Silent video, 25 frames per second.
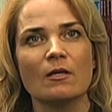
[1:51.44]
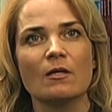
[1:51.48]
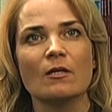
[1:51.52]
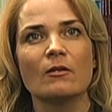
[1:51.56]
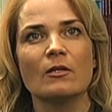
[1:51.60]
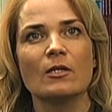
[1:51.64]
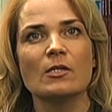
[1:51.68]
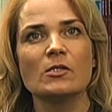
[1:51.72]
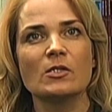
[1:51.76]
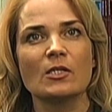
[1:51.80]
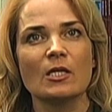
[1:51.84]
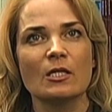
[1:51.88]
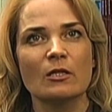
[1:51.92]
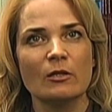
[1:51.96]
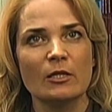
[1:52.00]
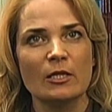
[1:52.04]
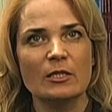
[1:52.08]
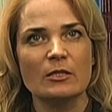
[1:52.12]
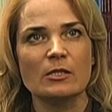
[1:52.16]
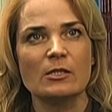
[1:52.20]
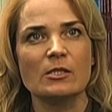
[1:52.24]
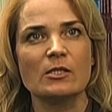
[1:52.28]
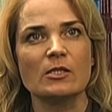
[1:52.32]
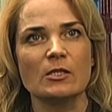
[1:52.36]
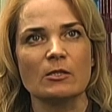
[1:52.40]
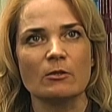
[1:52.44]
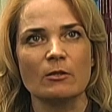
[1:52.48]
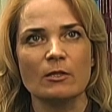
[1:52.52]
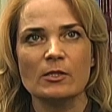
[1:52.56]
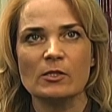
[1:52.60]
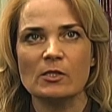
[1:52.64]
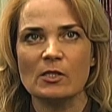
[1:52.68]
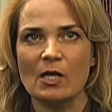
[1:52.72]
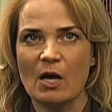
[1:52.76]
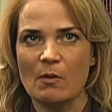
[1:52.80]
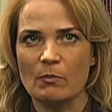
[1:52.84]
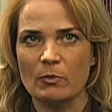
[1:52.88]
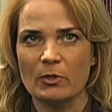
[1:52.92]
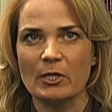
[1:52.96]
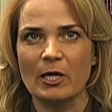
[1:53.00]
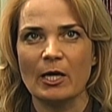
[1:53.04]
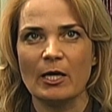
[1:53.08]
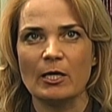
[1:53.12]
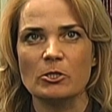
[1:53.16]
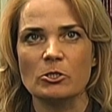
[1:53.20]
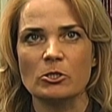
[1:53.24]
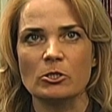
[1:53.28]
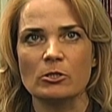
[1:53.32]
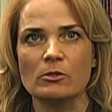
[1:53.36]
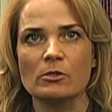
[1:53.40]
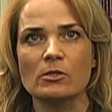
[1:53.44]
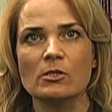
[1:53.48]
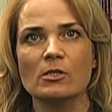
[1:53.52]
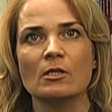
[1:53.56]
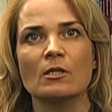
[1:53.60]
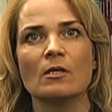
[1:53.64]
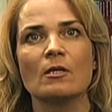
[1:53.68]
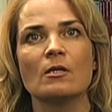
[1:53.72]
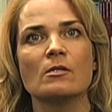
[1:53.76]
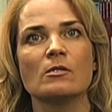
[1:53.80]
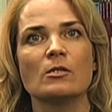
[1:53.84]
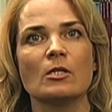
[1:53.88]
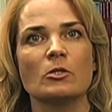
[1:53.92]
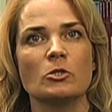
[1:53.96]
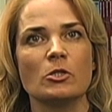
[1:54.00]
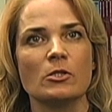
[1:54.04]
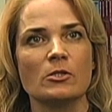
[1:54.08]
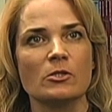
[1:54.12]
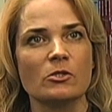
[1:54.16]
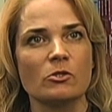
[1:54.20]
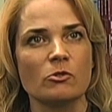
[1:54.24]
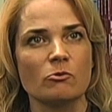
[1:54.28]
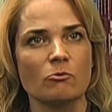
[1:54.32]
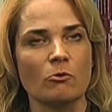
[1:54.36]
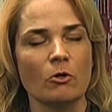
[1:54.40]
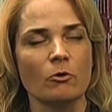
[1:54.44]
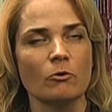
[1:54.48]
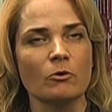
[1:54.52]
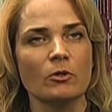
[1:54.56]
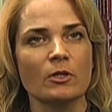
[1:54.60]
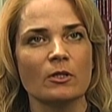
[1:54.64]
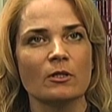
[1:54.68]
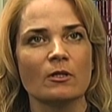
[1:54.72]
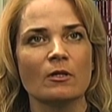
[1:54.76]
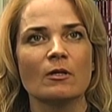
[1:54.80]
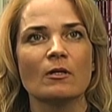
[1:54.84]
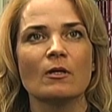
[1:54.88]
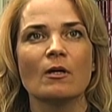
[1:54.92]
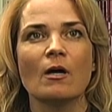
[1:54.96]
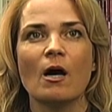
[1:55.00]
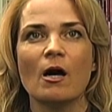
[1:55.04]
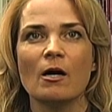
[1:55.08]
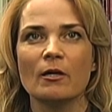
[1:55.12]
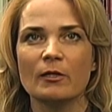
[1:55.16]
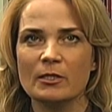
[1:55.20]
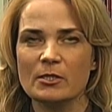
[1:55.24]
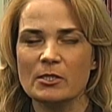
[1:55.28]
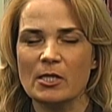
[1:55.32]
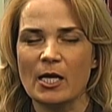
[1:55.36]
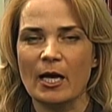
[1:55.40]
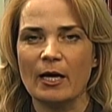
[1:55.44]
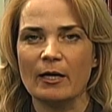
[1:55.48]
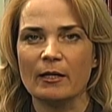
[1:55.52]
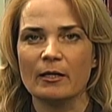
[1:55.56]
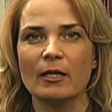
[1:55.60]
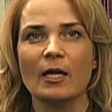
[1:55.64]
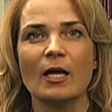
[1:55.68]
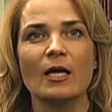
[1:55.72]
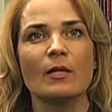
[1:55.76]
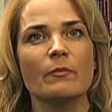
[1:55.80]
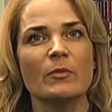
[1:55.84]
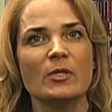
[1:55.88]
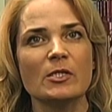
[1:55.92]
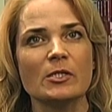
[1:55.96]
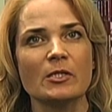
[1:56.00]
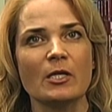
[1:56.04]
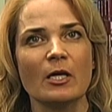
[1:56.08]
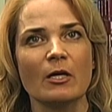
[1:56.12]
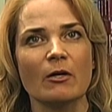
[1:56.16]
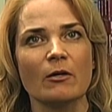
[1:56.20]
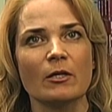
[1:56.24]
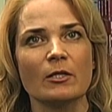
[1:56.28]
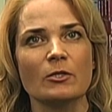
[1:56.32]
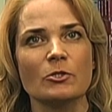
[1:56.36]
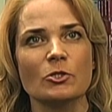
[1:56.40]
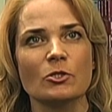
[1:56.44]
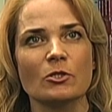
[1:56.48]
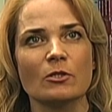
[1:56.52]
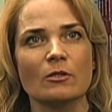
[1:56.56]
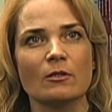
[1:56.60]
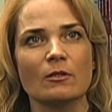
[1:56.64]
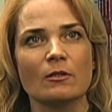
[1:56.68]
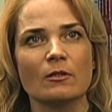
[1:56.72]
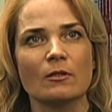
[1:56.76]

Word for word: This can lead to serious complications such as stroke, heart attack, and miscarriage.